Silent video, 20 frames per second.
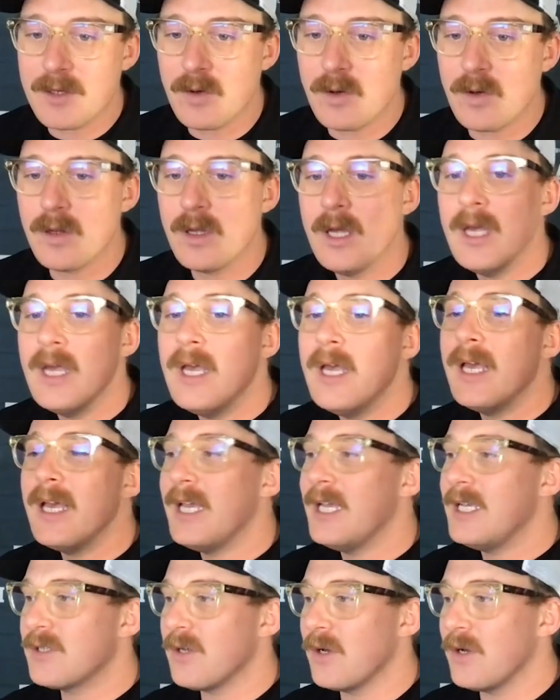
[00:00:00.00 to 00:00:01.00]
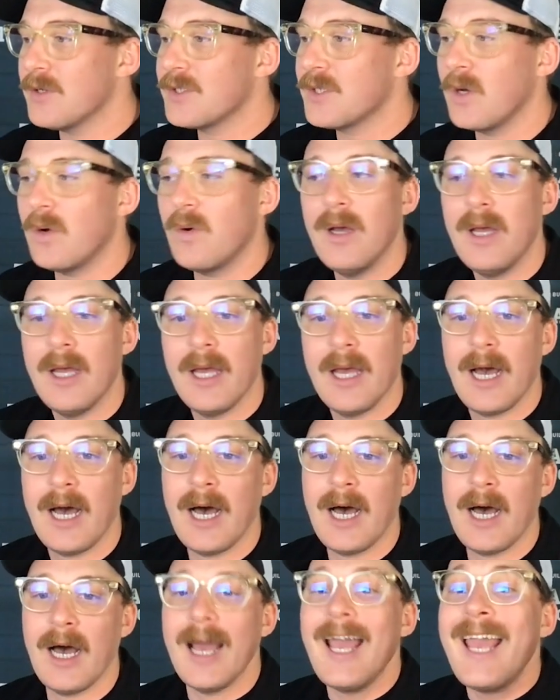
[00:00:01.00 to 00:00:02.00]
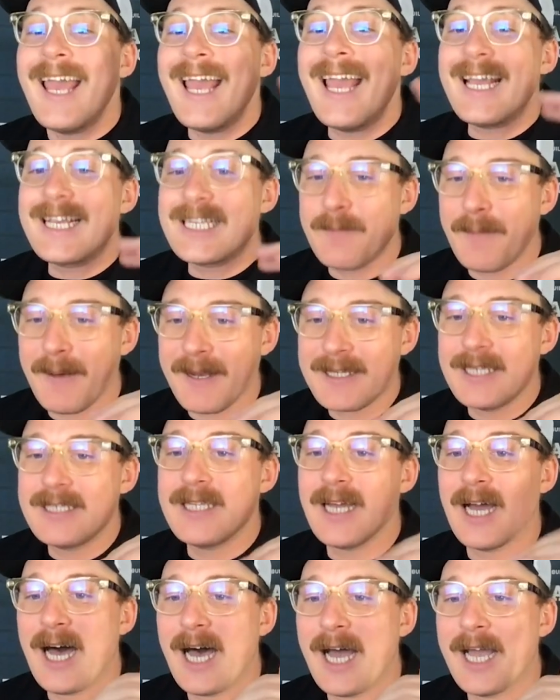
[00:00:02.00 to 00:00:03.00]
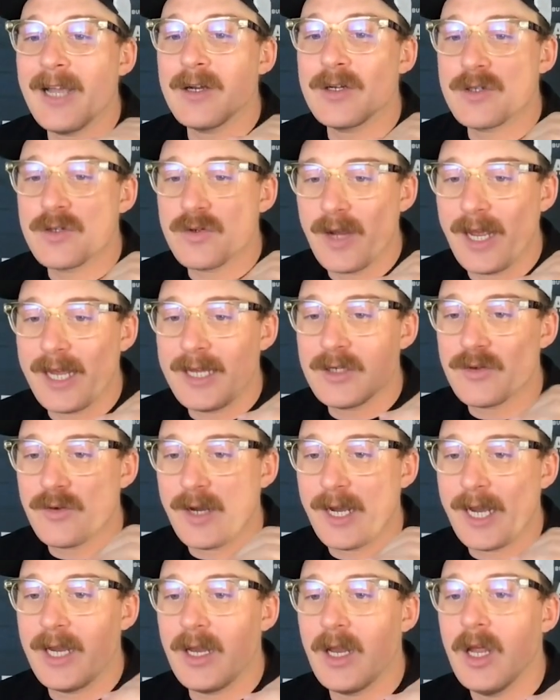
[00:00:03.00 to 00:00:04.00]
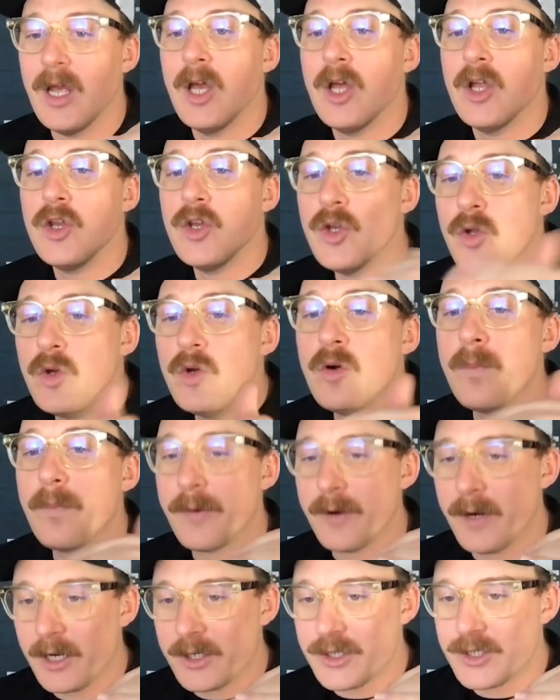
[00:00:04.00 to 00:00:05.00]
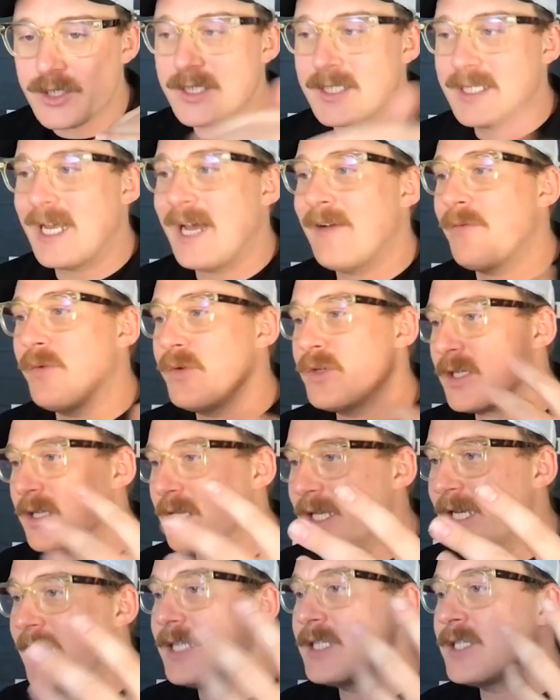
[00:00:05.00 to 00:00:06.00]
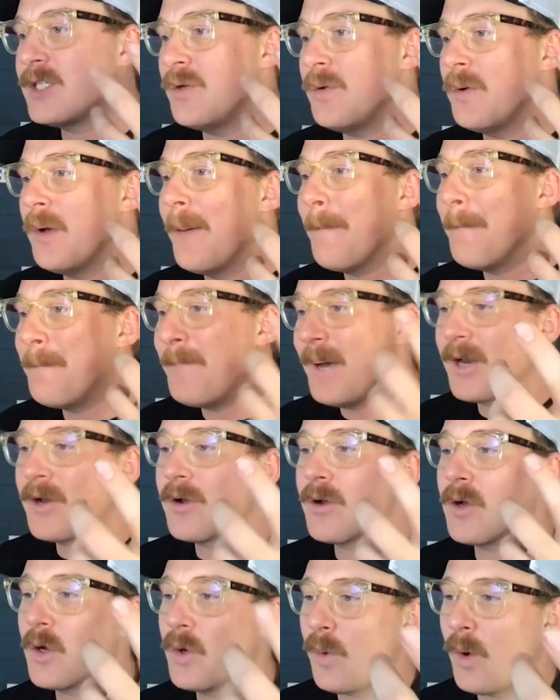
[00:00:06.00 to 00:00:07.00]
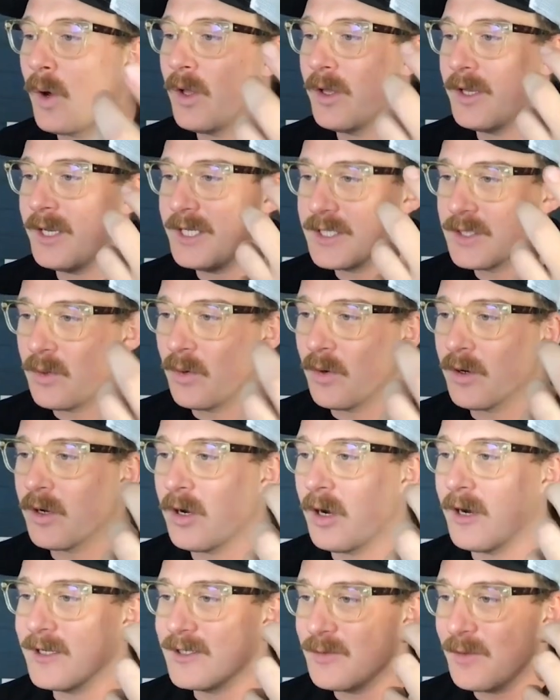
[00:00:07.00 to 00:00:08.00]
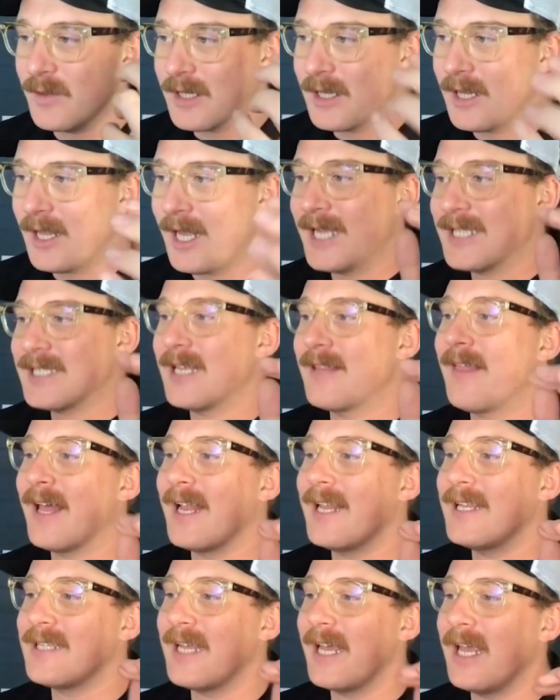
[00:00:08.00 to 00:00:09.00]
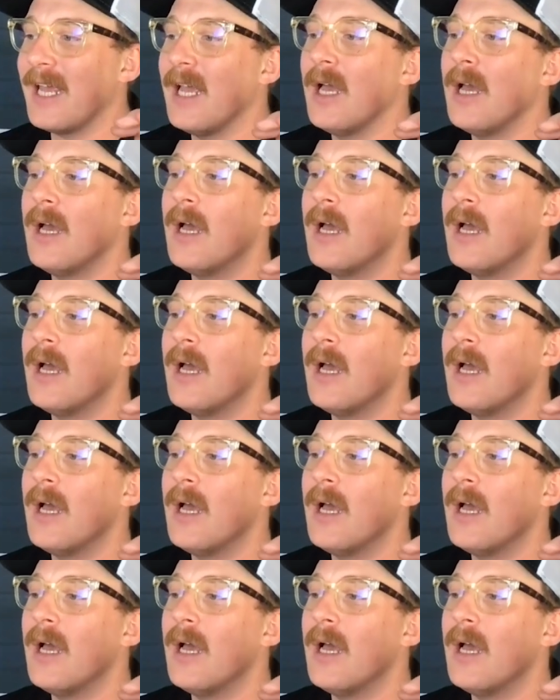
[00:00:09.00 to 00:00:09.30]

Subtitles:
goal. He's also expected to hire and train new production staff, which leads to better quality scorecards with clients. That is a